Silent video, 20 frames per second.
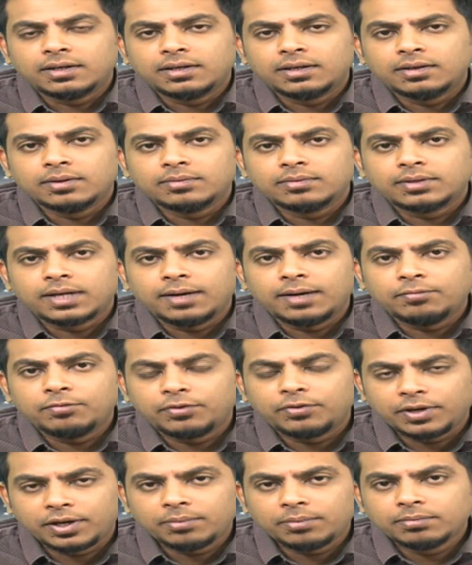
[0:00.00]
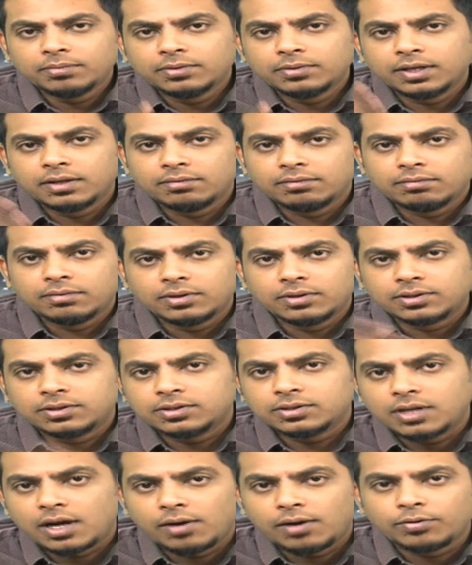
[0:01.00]
time frame, then this is
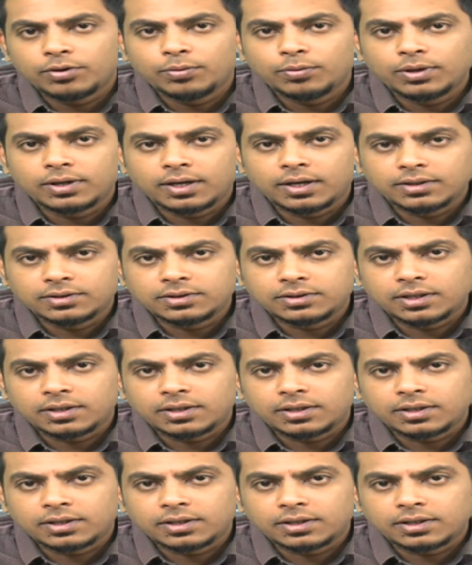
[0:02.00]
how you will construct